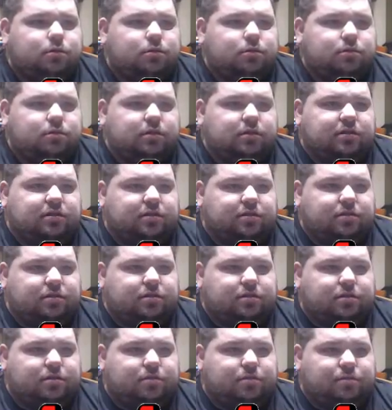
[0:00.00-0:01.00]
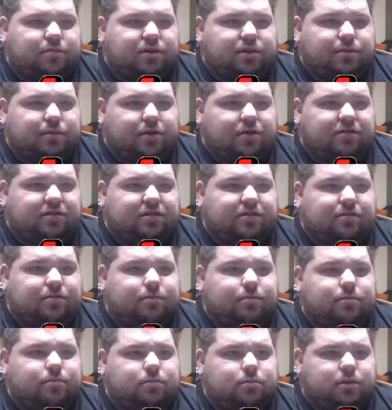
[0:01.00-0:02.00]
This mini bosses,
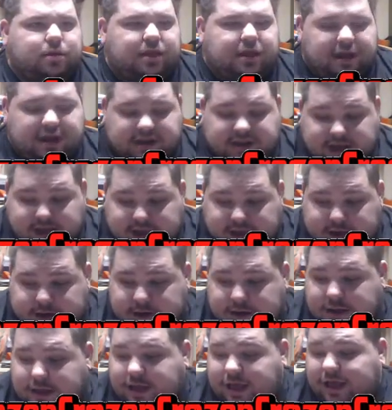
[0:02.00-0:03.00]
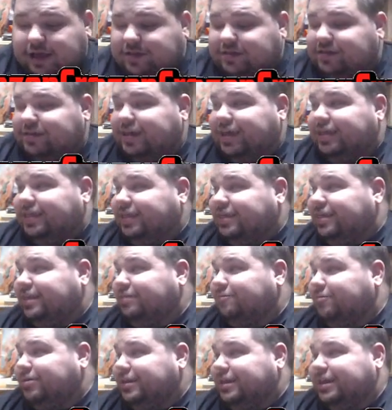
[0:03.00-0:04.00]
and I died. As I say, this is
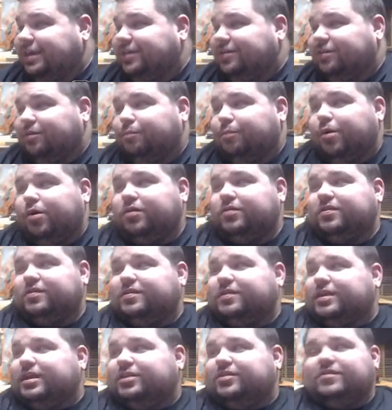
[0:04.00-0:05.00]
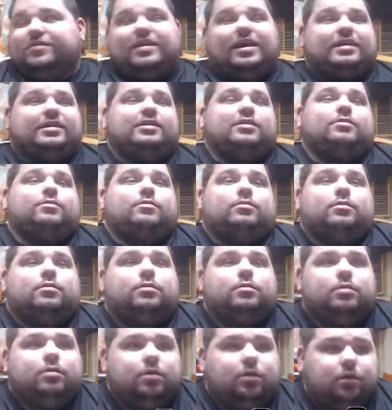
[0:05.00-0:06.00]
one of the easier bosses, and I just got killed.
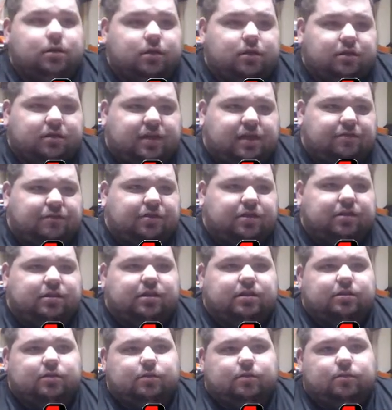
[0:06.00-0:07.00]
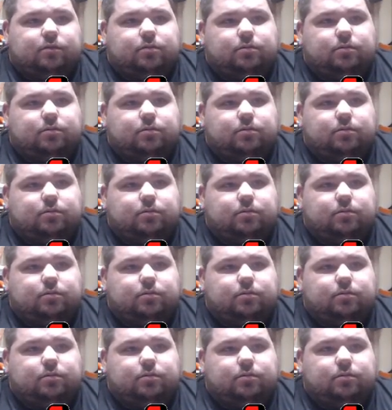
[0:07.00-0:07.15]
Save and continue.